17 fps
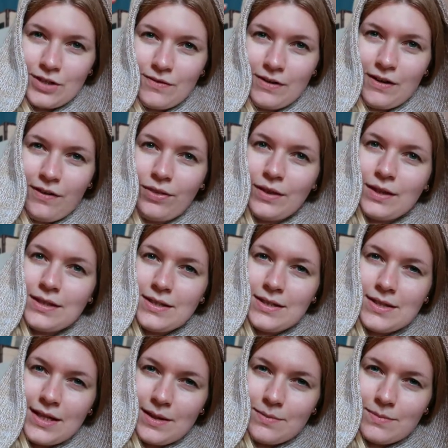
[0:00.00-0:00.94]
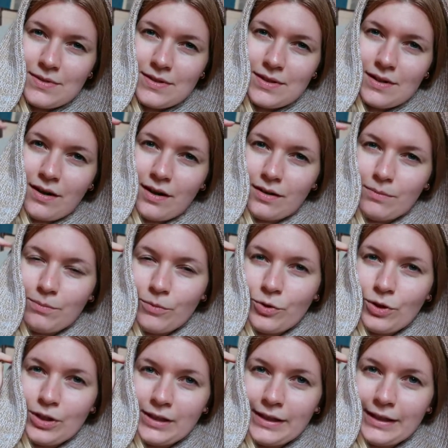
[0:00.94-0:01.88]
even if the themes are
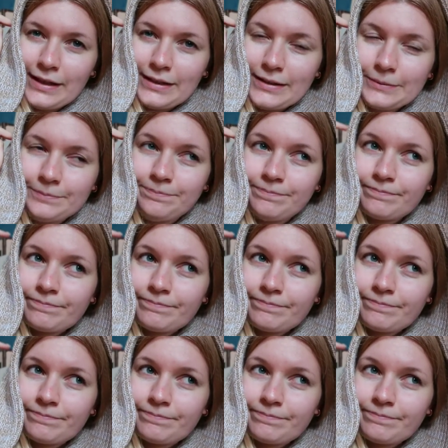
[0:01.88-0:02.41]
more like